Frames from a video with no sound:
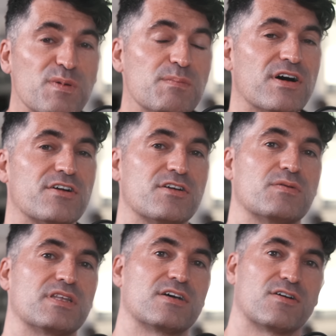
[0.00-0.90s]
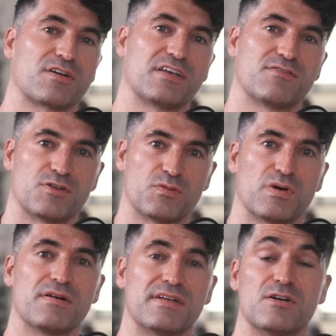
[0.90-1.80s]
been partnering with Incogni for a
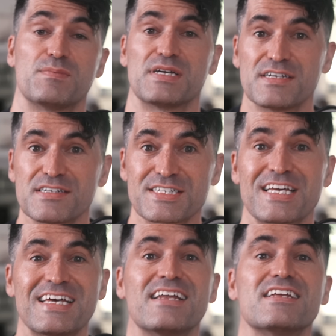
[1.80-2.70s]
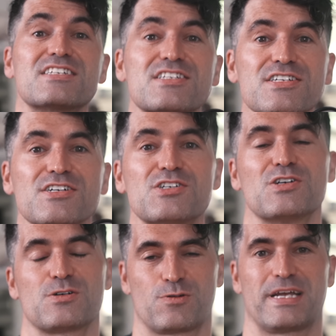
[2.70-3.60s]
while now because it is such
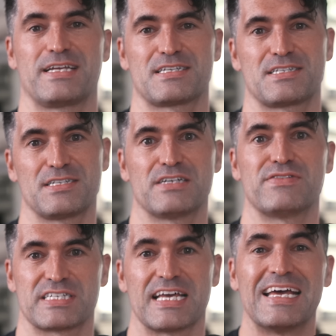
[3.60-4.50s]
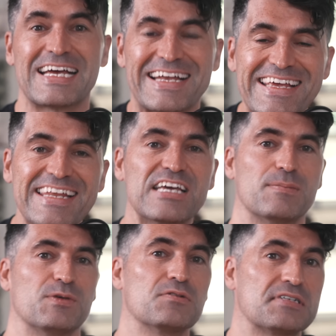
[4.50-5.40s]
a great service, cleaning
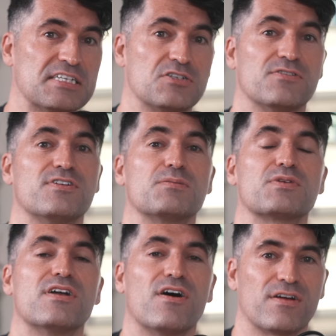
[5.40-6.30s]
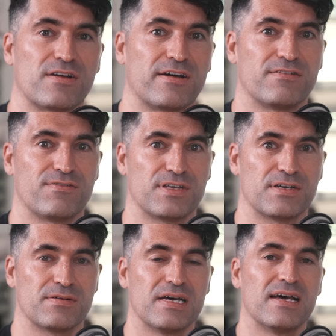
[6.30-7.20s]
up your digital footprint online for
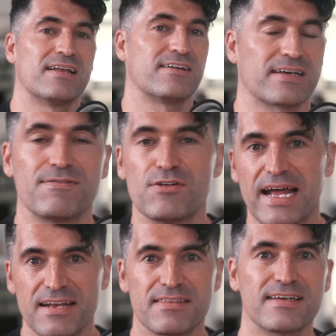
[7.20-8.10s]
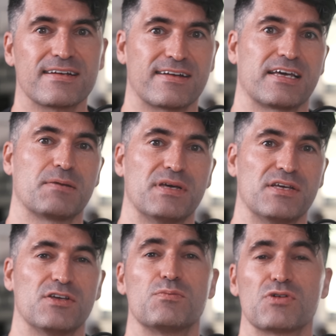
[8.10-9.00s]
you. Look, if you're anything like me,
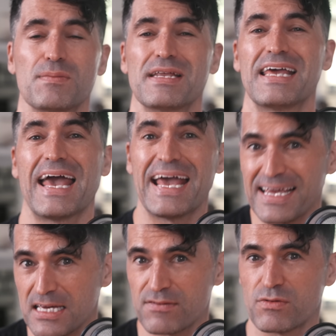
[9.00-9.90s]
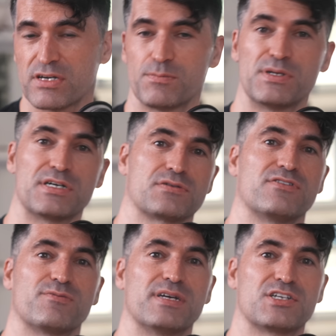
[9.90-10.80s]
you probably hate giving away your personal
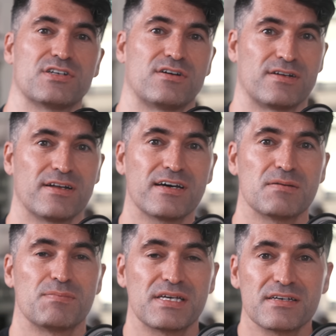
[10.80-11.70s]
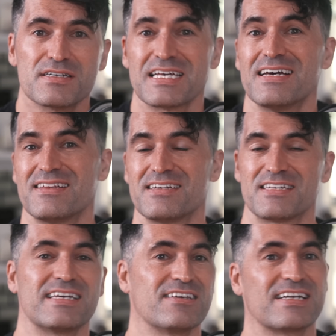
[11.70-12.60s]
information online because at the end of
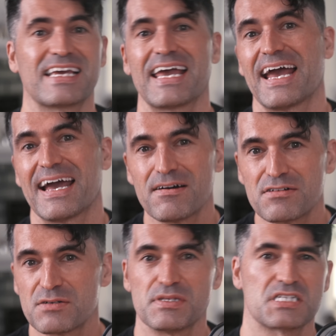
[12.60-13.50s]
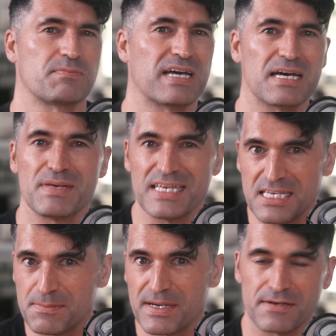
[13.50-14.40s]
the day, you're going to get hounded with spam
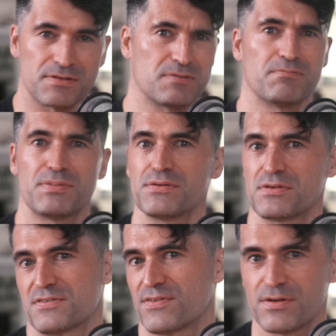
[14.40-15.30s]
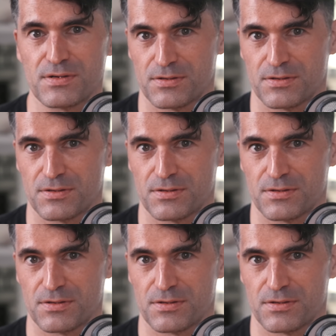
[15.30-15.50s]
emails and bogus phone